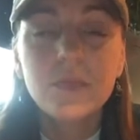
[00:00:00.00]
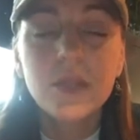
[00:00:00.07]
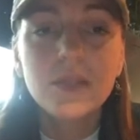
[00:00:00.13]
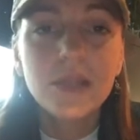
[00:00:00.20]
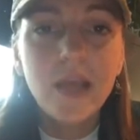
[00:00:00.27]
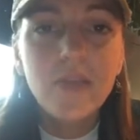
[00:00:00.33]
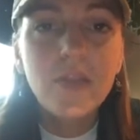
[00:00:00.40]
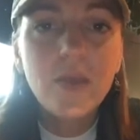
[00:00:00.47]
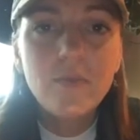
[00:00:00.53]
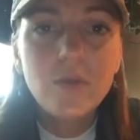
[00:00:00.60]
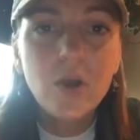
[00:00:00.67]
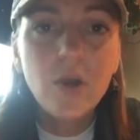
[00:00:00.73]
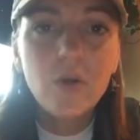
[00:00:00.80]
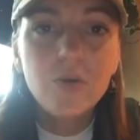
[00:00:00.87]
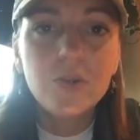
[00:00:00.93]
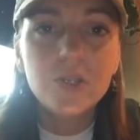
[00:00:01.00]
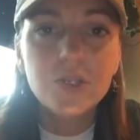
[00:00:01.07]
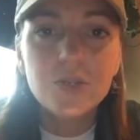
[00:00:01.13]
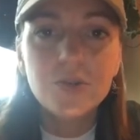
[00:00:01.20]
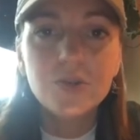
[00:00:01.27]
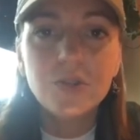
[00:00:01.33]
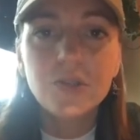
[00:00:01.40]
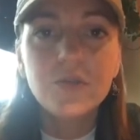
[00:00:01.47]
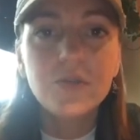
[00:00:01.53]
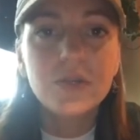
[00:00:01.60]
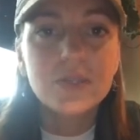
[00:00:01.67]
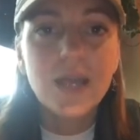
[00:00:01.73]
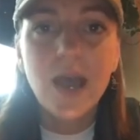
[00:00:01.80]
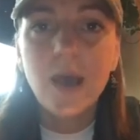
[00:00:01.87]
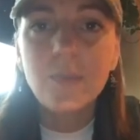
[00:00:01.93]
Let them know the truth of
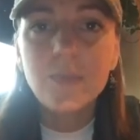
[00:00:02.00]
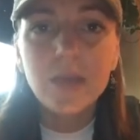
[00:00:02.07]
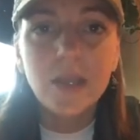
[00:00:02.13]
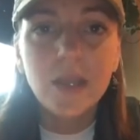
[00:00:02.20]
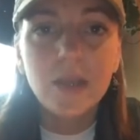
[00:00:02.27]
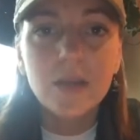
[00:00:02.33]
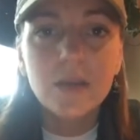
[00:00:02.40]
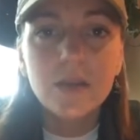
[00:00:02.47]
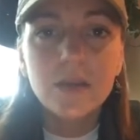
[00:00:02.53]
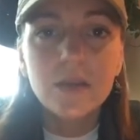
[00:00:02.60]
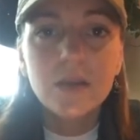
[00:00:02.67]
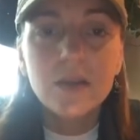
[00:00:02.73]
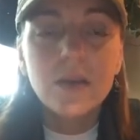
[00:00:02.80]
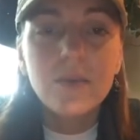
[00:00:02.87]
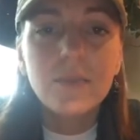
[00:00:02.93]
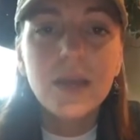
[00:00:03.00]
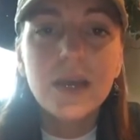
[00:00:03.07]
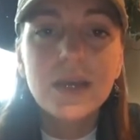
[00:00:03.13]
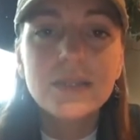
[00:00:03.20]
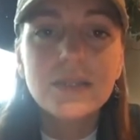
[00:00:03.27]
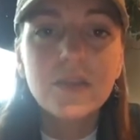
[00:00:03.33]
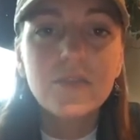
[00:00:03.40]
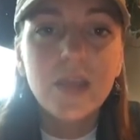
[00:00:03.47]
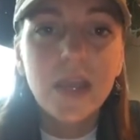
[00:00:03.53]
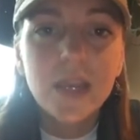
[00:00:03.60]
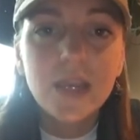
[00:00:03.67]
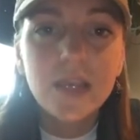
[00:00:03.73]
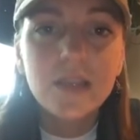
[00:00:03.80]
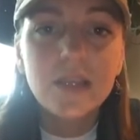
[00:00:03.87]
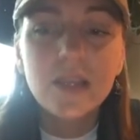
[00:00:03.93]
what's happening. Because if
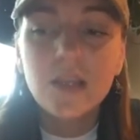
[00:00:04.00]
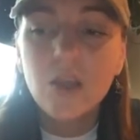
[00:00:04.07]
anything, the